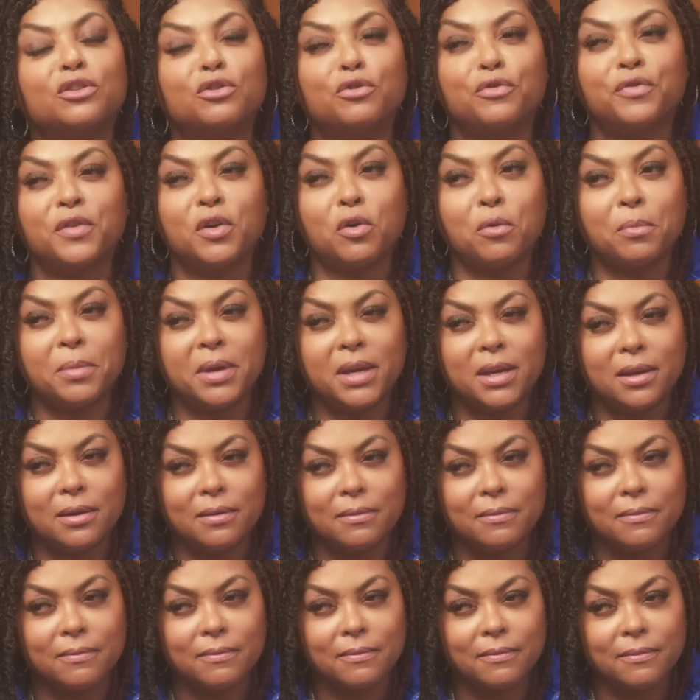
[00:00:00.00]
You feel me?
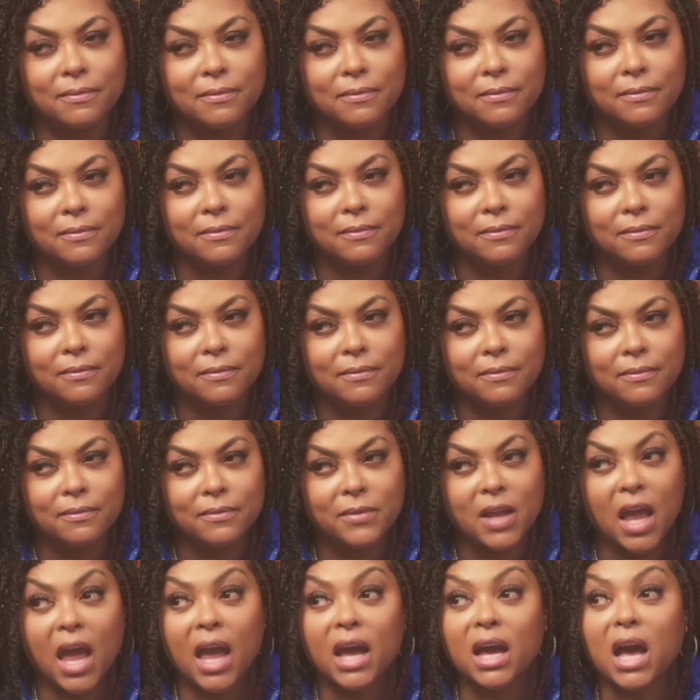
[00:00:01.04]
Mm-hmm. I
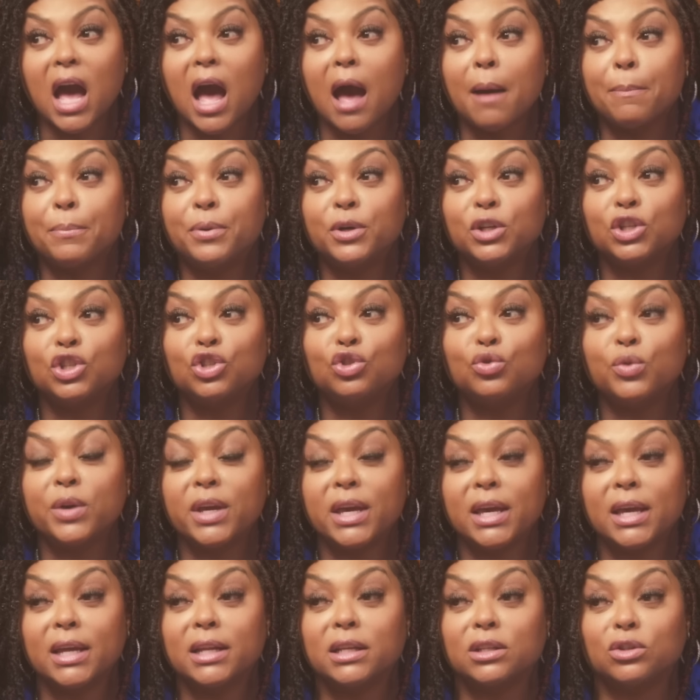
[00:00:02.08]
do. And God put you
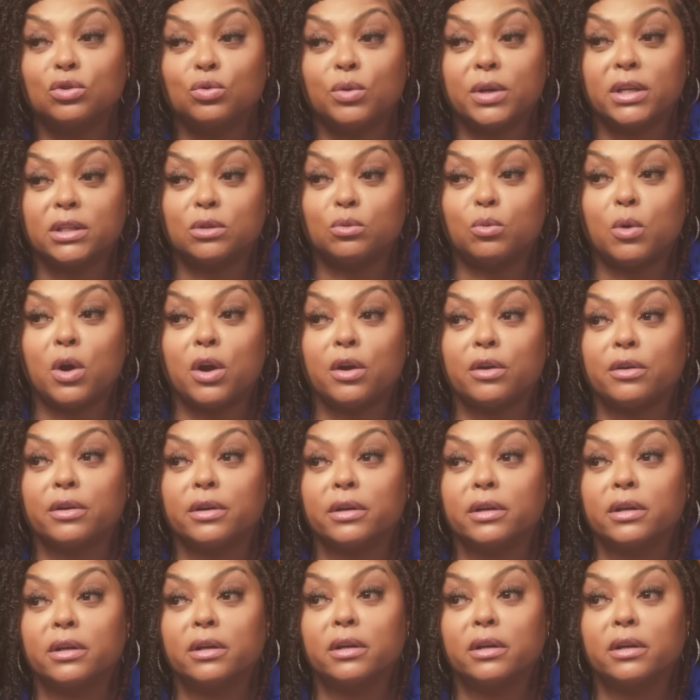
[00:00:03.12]
here to do his work